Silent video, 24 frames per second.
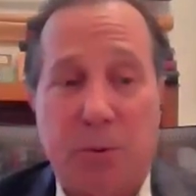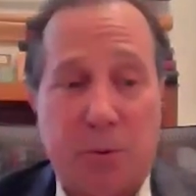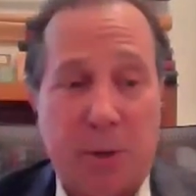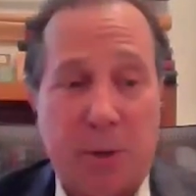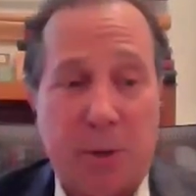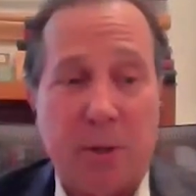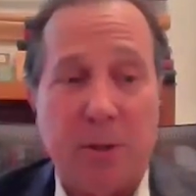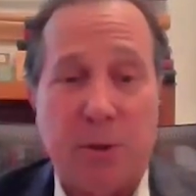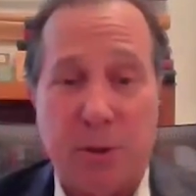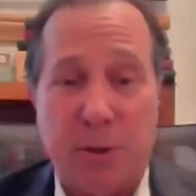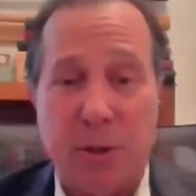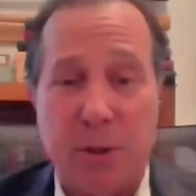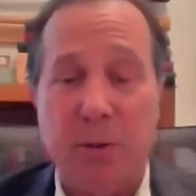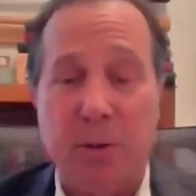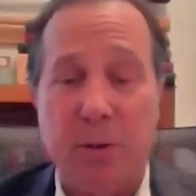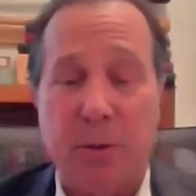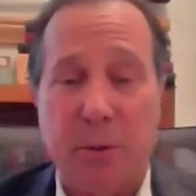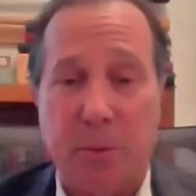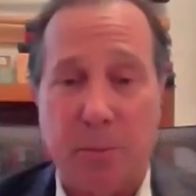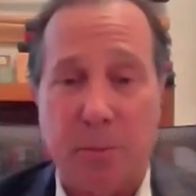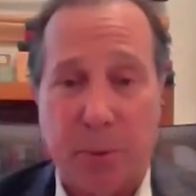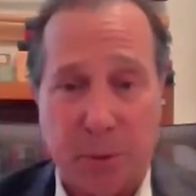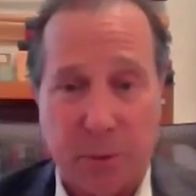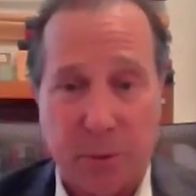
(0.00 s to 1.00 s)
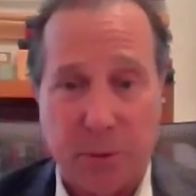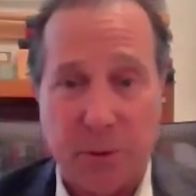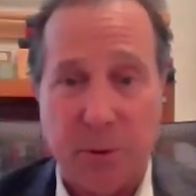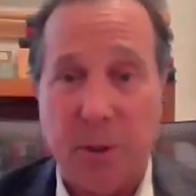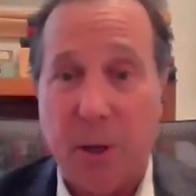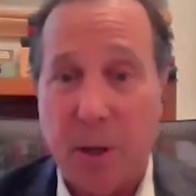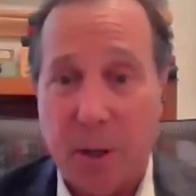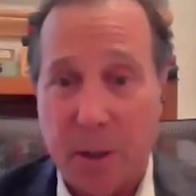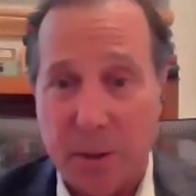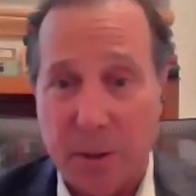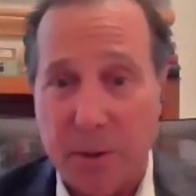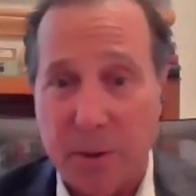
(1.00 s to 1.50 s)
transgender
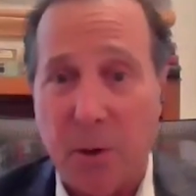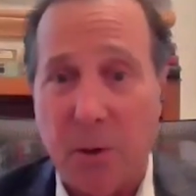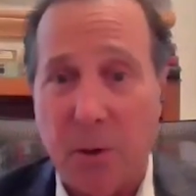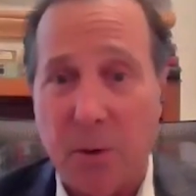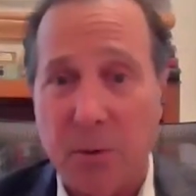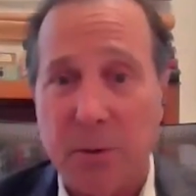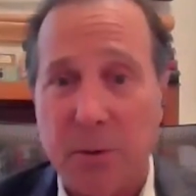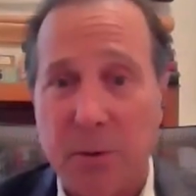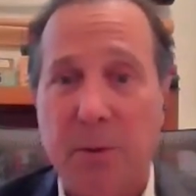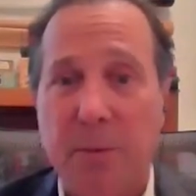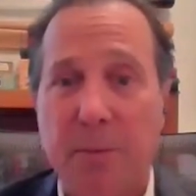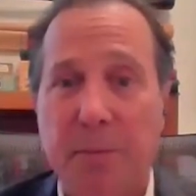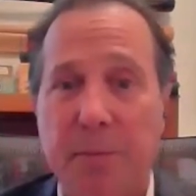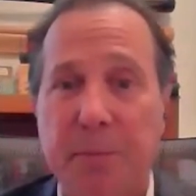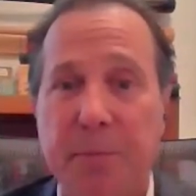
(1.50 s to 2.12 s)
person, an adult,